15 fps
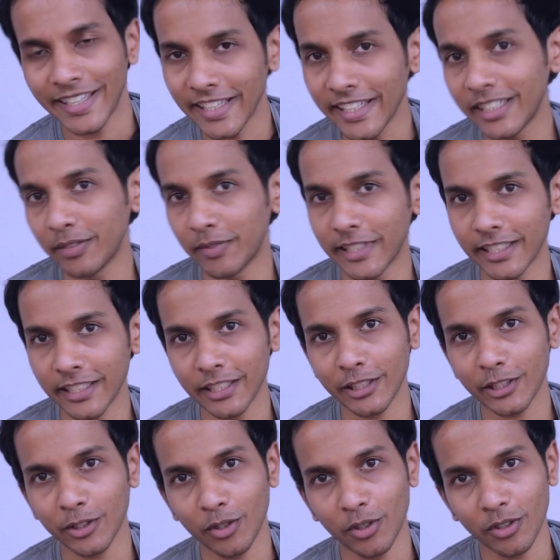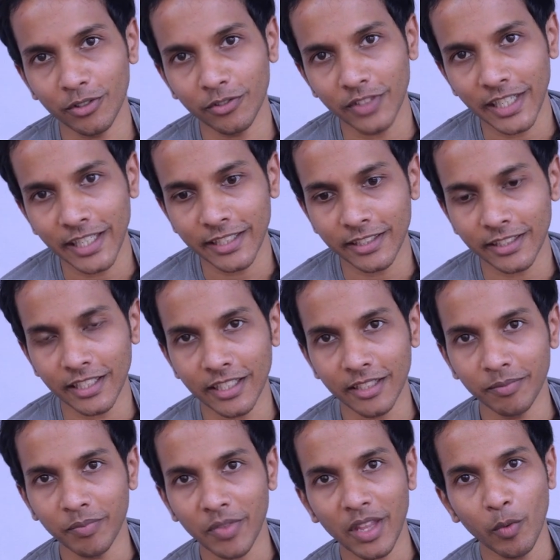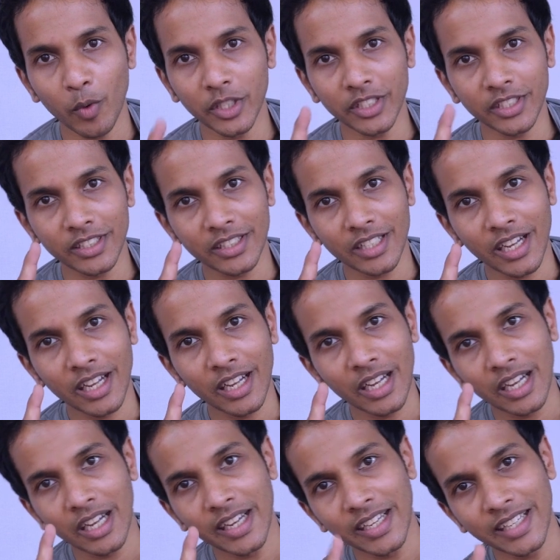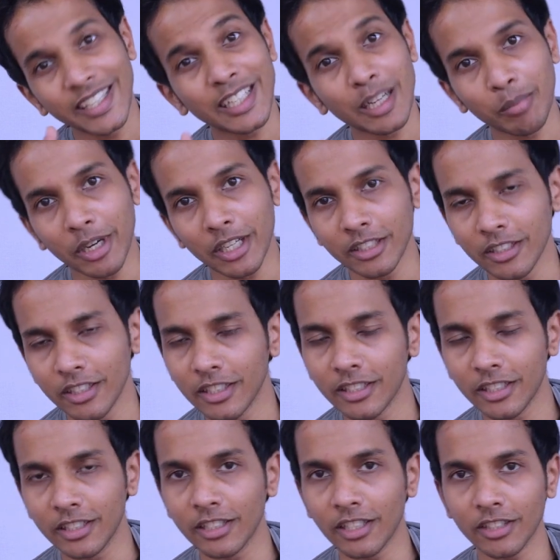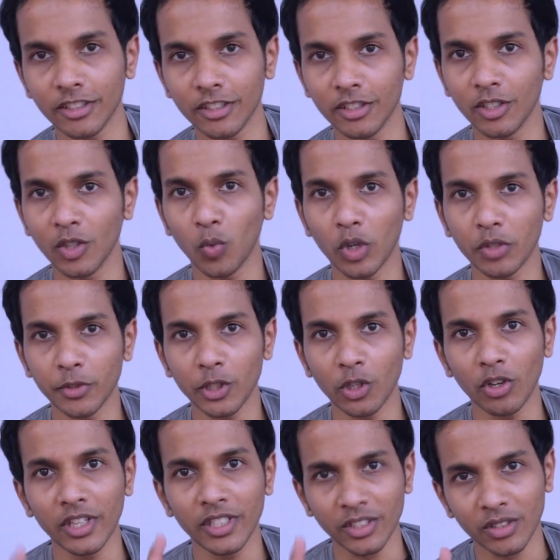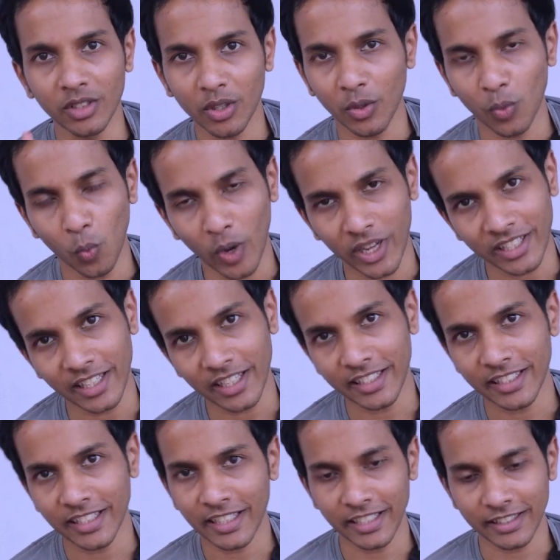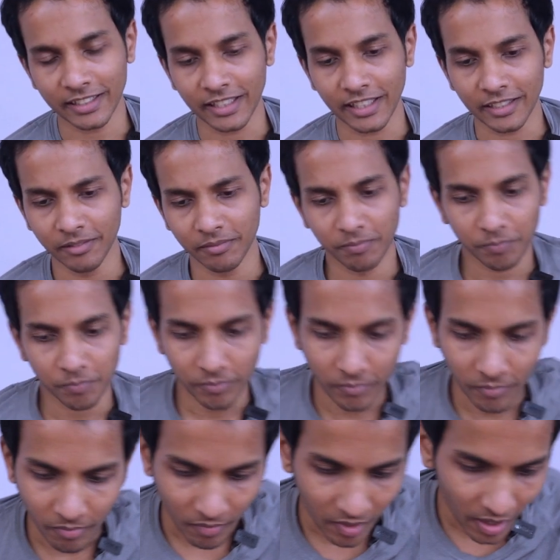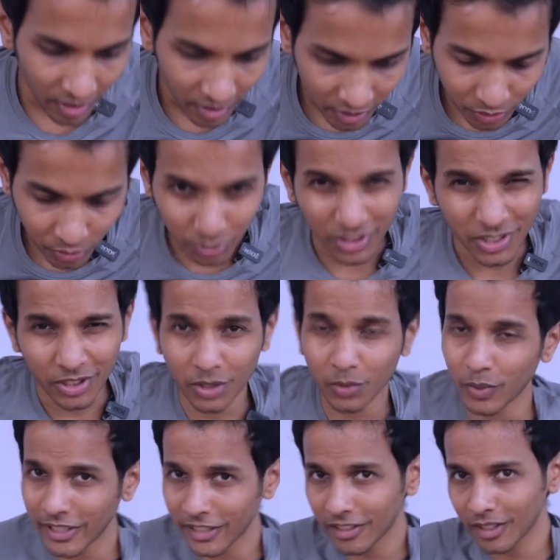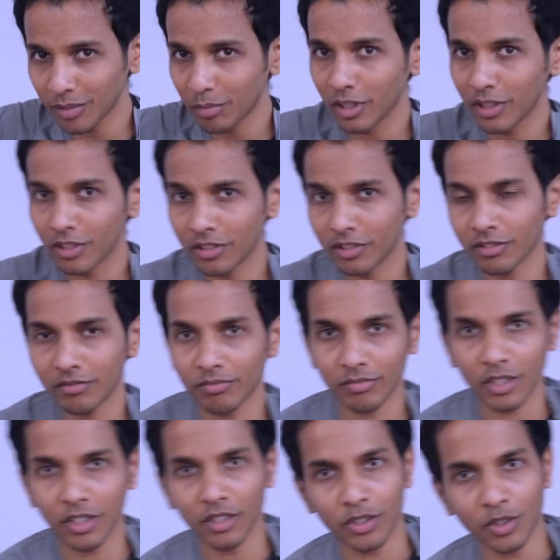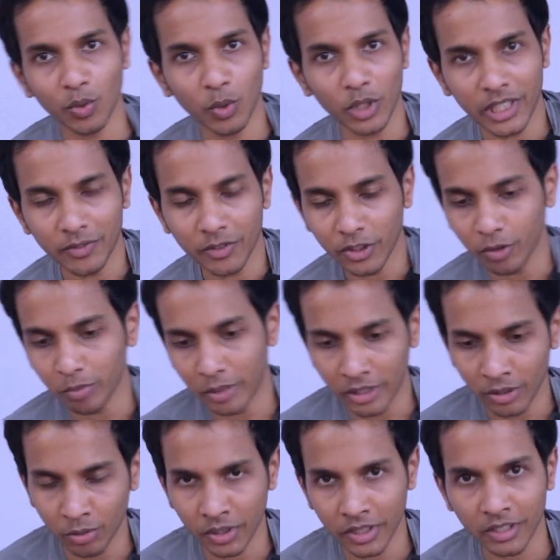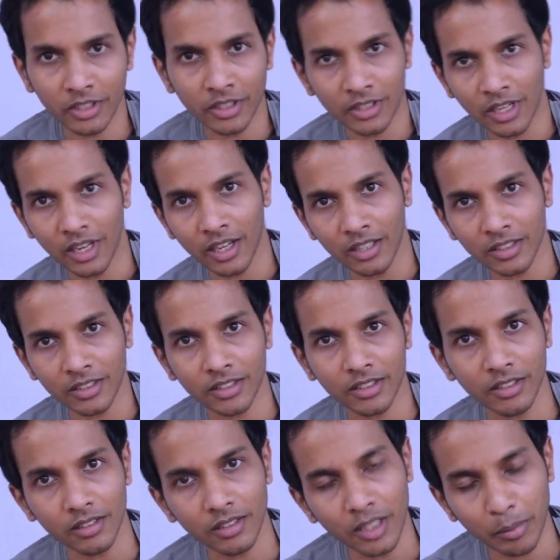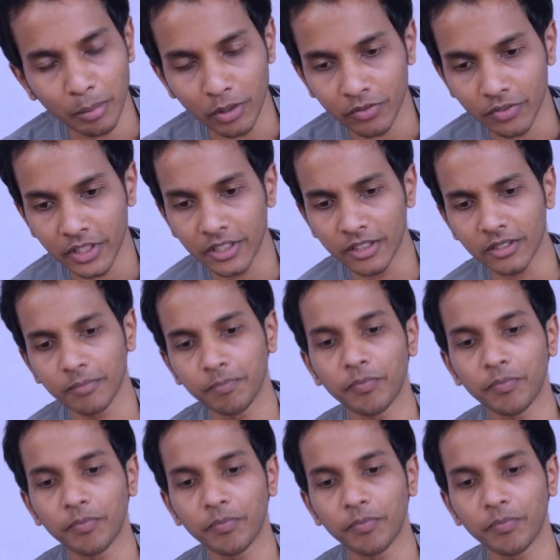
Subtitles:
8th variation of a headstand, which is Ekapada Shirshasana, what we call as one-leg headstand. So this is very similar to whatever you've been doing in the last couple of days.